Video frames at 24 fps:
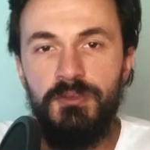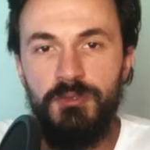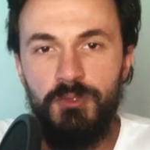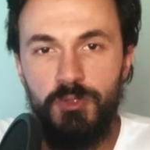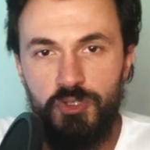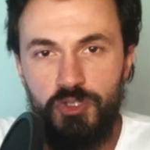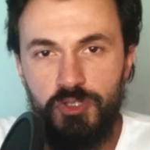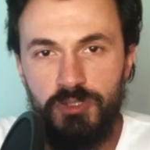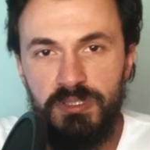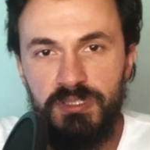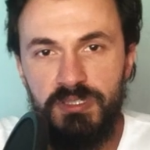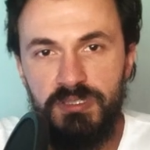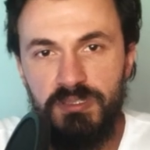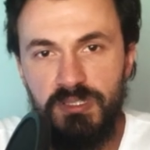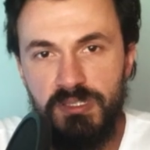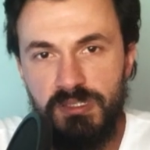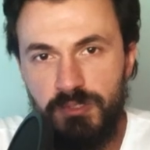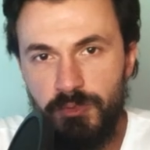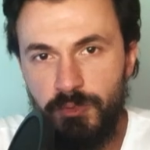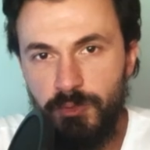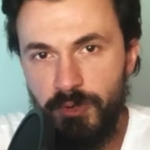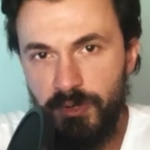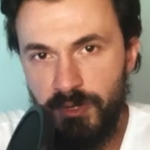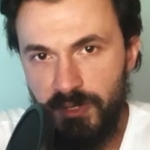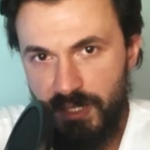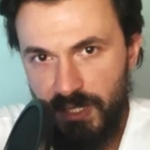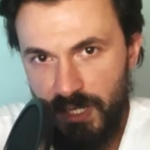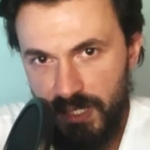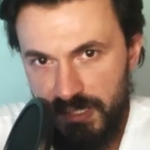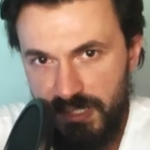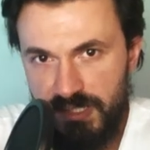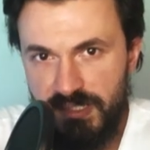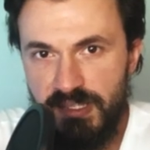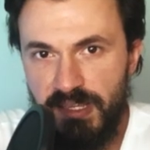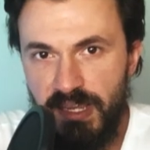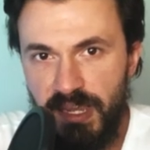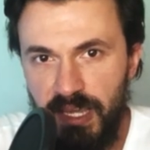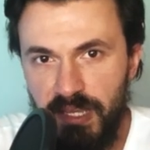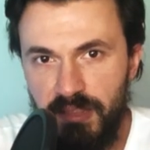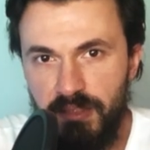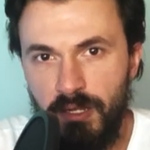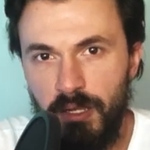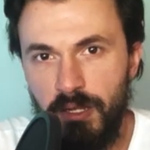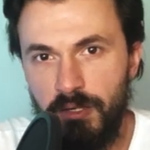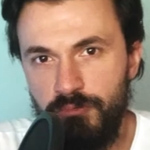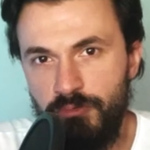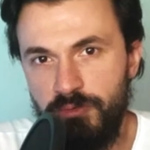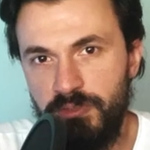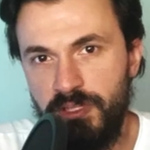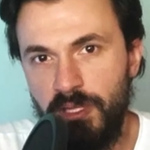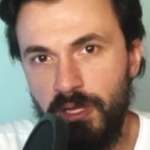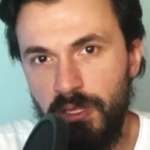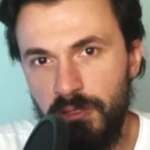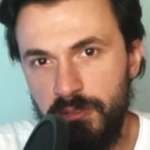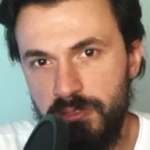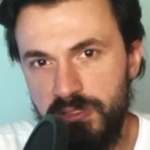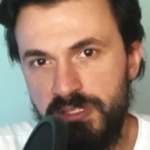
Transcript: Usually the scooter costs $800,